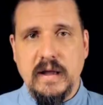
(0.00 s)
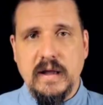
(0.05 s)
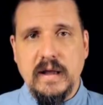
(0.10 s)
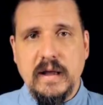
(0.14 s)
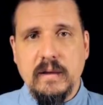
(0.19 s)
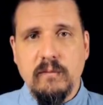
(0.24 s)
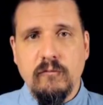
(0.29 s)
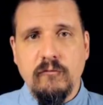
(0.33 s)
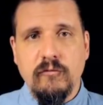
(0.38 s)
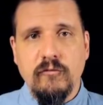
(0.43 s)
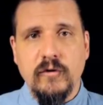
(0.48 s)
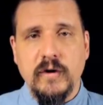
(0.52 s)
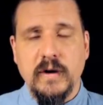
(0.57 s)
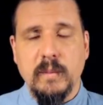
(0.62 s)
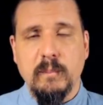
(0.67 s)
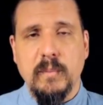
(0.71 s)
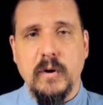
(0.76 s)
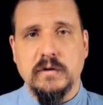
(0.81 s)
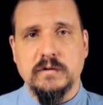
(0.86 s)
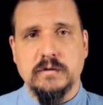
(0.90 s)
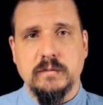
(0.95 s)
infinite
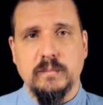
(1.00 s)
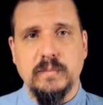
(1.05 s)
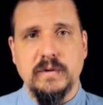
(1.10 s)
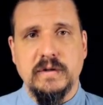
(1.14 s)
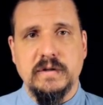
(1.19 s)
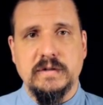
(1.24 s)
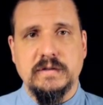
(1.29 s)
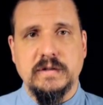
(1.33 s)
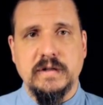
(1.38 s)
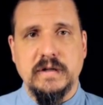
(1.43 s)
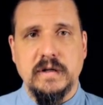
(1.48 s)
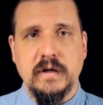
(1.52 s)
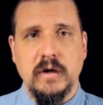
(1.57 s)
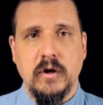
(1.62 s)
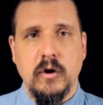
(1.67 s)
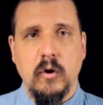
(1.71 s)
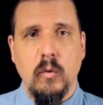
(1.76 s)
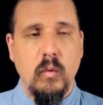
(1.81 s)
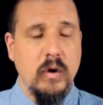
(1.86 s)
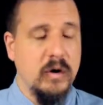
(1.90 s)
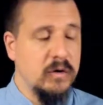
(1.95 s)
possibility.
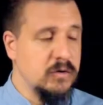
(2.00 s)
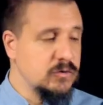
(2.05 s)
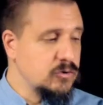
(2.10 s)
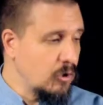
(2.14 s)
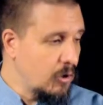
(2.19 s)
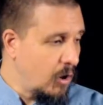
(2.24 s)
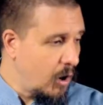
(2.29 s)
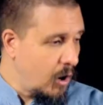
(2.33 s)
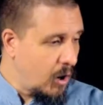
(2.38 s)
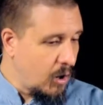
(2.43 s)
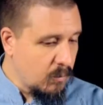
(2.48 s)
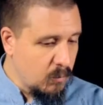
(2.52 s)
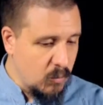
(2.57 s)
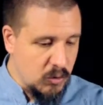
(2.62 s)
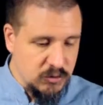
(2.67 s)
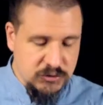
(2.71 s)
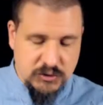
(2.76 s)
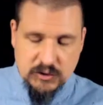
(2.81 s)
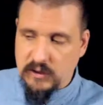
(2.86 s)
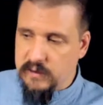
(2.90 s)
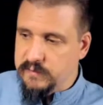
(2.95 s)
Where is her arm while
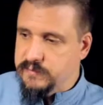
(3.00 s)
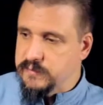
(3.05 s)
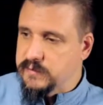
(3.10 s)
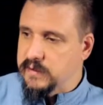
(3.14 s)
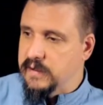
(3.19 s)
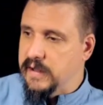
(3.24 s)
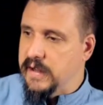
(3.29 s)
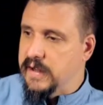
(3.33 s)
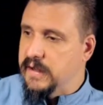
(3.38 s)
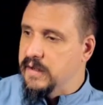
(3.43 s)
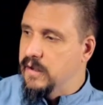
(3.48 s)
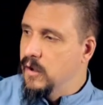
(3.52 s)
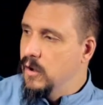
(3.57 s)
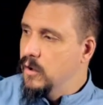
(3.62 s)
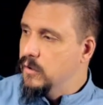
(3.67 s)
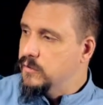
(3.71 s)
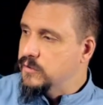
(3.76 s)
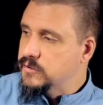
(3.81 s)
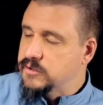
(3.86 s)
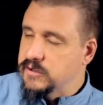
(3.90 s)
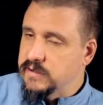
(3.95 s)
she lifts the leg?
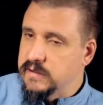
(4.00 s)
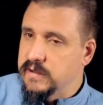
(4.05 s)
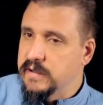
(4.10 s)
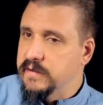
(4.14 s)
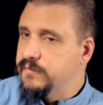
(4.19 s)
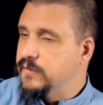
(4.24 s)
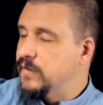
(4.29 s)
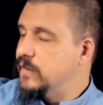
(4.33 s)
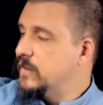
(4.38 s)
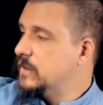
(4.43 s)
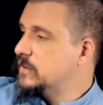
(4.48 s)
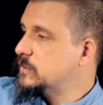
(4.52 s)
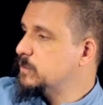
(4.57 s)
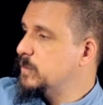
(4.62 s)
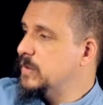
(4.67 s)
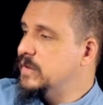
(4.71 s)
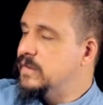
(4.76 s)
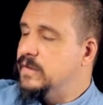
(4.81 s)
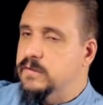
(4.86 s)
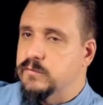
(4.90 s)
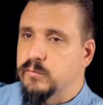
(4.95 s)
Does she lift and then
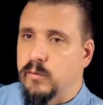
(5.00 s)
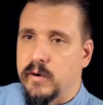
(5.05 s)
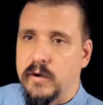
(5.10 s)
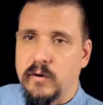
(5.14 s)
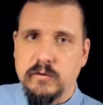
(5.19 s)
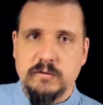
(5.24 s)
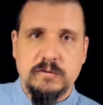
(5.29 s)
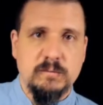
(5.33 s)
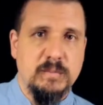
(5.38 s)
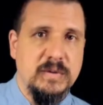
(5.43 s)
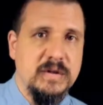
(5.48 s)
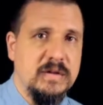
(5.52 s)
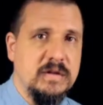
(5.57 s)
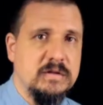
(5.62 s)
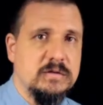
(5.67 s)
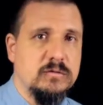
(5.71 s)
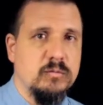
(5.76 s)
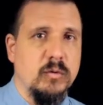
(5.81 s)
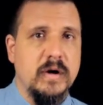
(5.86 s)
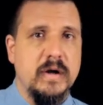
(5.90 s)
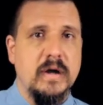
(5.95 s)
spin this way or spin
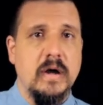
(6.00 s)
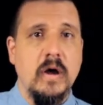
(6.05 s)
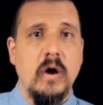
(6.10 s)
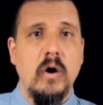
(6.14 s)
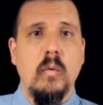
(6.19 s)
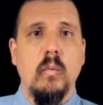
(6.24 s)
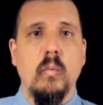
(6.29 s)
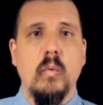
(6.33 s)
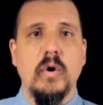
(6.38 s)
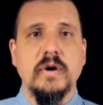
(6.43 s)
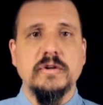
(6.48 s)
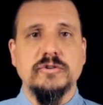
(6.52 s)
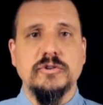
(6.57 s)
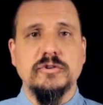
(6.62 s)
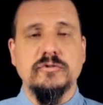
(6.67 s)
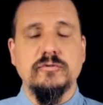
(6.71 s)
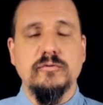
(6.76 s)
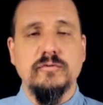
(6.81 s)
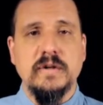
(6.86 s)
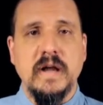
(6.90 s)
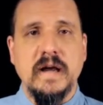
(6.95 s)
this way? What does she
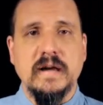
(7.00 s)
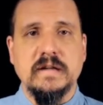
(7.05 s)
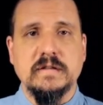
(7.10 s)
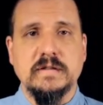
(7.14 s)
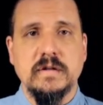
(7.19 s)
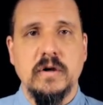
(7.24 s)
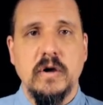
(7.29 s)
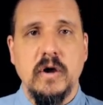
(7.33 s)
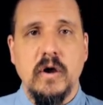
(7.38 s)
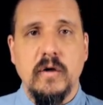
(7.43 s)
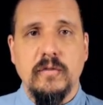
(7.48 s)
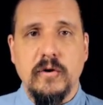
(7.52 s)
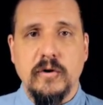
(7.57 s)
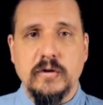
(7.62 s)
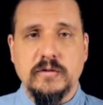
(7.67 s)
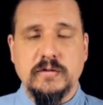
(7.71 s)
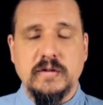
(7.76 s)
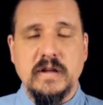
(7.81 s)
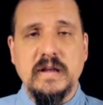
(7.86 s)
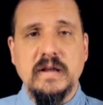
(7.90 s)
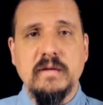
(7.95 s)
do next?
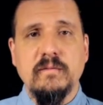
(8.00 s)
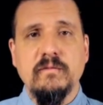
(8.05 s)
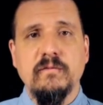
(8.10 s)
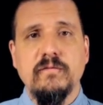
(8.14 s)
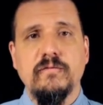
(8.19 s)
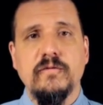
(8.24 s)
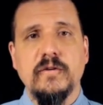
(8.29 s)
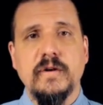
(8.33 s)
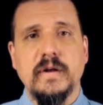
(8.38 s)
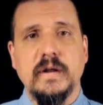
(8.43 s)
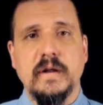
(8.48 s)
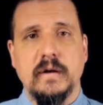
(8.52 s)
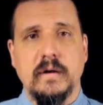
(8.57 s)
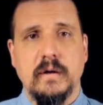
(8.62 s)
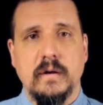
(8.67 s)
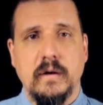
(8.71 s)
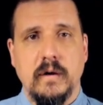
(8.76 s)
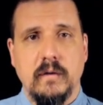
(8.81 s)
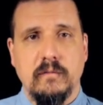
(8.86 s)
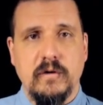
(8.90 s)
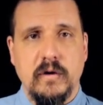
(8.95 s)
There's infinite
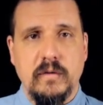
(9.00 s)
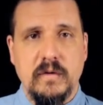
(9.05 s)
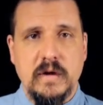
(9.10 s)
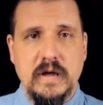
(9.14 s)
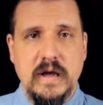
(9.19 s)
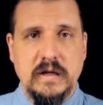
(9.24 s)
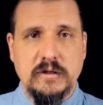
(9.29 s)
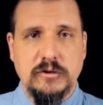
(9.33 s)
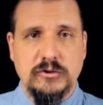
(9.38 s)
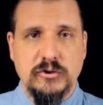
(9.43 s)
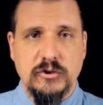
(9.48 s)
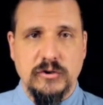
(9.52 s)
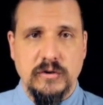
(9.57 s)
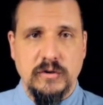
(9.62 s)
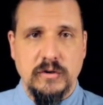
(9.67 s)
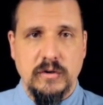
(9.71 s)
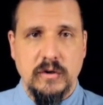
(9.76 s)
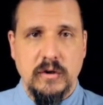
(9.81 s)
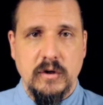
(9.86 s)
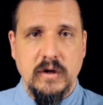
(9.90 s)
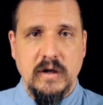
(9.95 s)
variation
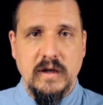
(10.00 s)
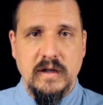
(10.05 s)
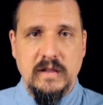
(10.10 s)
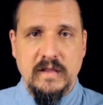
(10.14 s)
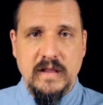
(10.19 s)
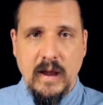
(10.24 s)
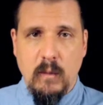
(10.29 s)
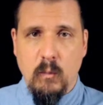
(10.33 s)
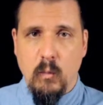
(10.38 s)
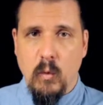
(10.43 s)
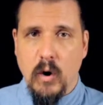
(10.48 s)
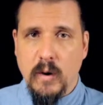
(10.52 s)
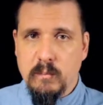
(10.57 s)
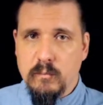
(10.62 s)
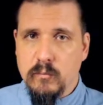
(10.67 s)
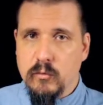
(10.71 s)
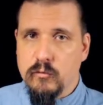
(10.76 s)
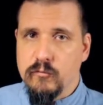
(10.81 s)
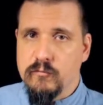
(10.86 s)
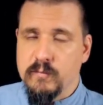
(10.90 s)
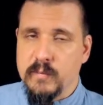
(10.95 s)
in that one
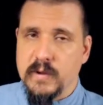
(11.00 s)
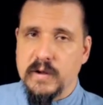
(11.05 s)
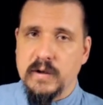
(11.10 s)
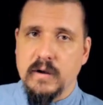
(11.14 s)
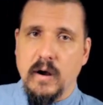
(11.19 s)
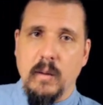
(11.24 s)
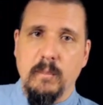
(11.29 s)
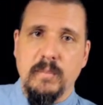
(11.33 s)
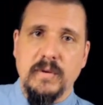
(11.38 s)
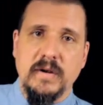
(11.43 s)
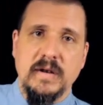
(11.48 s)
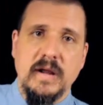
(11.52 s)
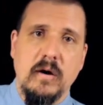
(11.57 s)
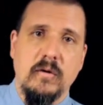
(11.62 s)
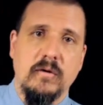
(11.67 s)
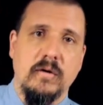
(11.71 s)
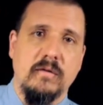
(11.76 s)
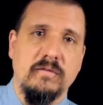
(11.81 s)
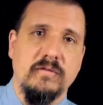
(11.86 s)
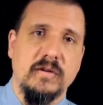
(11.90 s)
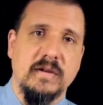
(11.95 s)
movement up and
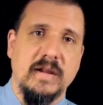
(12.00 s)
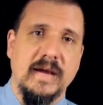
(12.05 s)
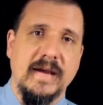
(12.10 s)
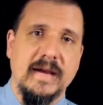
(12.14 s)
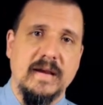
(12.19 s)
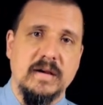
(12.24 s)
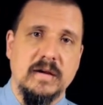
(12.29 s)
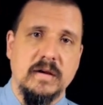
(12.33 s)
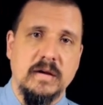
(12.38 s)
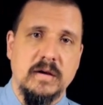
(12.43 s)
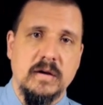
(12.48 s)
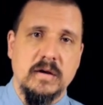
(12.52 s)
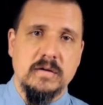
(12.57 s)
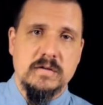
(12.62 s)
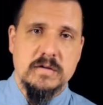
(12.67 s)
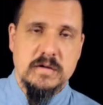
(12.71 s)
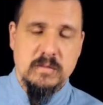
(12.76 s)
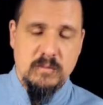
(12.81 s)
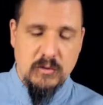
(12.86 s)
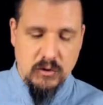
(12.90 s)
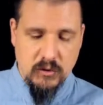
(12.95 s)
down of the leg.
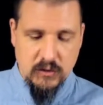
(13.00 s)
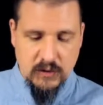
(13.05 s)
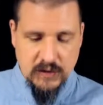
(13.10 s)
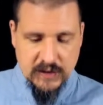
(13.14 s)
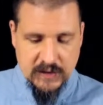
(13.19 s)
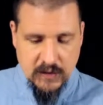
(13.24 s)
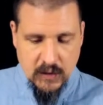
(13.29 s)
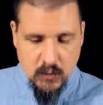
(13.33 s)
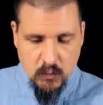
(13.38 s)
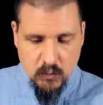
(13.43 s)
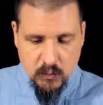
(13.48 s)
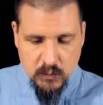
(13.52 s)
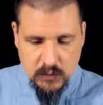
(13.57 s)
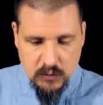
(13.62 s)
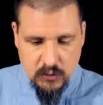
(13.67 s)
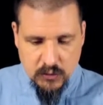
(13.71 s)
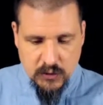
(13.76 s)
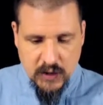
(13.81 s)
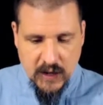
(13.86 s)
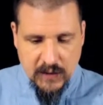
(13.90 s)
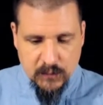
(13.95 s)
Similarly, when we
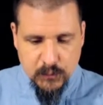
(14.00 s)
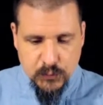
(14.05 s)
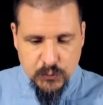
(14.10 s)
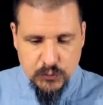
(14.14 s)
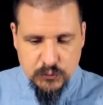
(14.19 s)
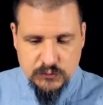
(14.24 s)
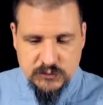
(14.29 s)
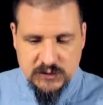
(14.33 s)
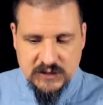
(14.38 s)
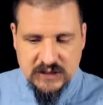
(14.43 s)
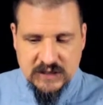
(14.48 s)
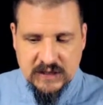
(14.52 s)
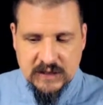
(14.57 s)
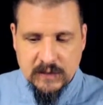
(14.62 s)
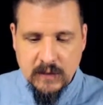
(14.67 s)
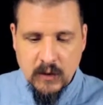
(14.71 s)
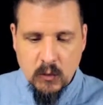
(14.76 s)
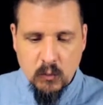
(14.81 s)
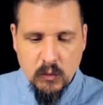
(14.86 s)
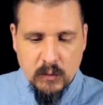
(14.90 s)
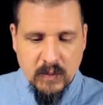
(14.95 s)
learn how to brew tea,
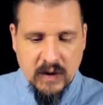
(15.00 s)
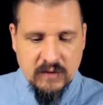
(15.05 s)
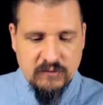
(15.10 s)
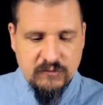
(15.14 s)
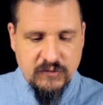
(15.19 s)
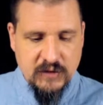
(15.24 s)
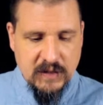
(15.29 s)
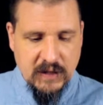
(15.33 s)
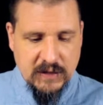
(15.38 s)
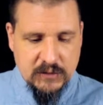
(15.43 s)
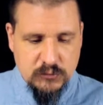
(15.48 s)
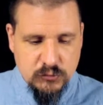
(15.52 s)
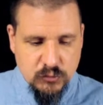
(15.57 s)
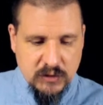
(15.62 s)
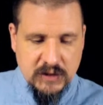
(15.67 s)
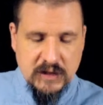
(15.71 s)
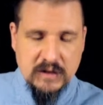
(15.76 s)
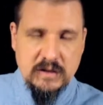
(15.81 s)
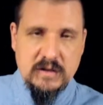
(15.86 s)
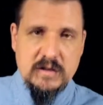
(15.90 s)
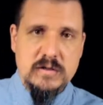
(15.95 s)
we might feel like doing
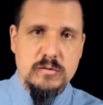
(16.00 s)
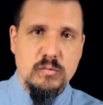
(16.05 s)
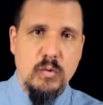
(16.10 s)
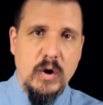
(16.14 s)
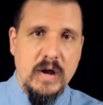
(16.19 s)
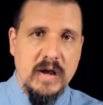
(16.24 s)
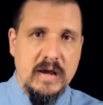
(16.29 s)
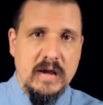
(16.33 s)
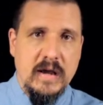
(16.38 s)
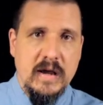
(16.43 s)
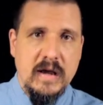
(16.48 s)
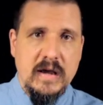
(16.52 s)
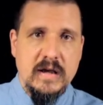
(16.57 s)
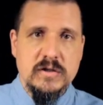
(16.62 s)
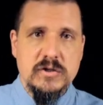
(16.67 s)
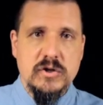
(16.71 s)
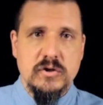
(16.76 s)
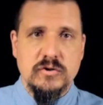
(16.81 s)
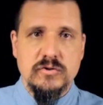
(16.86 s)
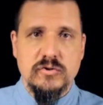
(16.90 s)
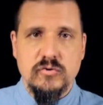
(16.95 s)
it this way is
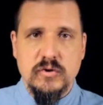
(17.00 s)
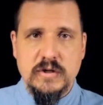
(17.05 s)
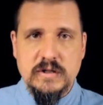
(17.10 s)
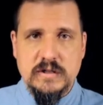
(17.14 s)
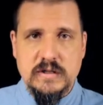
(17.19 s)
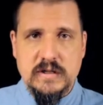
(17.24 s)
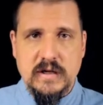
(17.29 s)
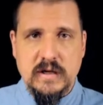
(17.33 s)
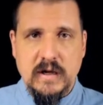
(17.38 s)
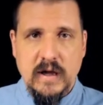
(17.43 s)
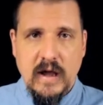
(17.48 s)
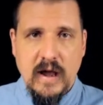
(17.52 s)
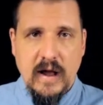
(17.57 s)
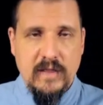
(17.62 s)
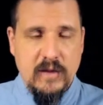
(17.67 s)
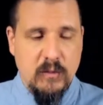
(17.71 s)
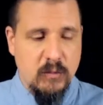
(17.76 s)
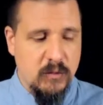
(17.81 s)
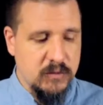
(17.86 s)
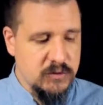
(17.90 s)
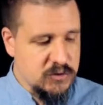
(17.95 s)
constricting and
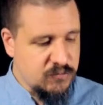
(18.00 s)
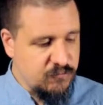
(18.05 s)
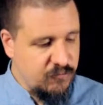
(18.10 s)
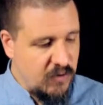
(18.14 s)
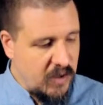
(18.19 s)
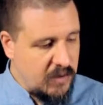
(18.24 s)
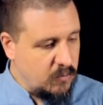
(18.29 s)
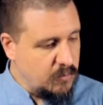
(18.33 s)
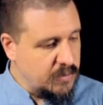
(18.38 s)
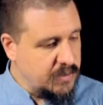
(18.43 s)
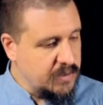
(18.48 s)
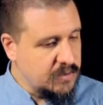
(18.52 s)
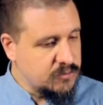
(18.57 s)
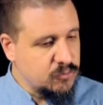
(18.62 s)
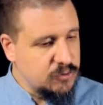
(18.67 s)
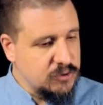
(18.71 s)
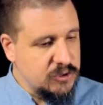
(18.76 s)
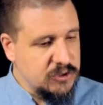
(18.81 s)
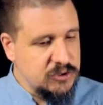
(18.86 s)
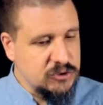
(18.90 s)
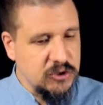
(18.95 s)
that we're just following a
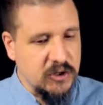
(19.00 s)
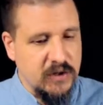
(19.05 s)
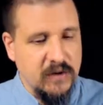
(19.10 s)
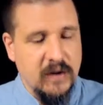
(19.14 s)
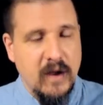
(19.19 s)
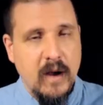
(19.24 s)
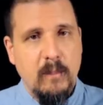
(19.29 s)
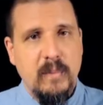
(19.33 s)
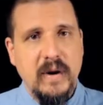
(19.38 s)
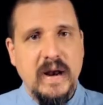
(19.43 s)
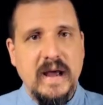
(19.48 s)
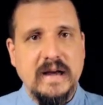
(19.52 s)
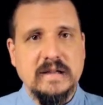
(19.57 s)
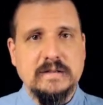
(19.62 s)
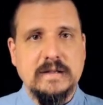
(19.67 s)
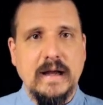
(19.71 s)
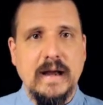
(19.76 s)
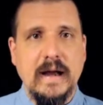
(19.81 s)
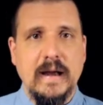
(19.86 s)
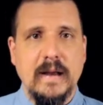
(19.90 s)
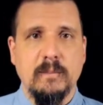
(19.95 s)
tradition. But as
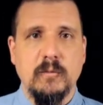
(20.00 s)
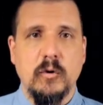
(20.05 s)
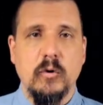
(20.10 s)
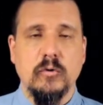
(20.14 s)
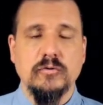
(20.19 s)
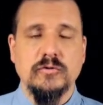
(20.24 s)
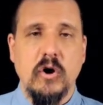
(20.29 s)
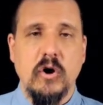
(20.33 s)
time goes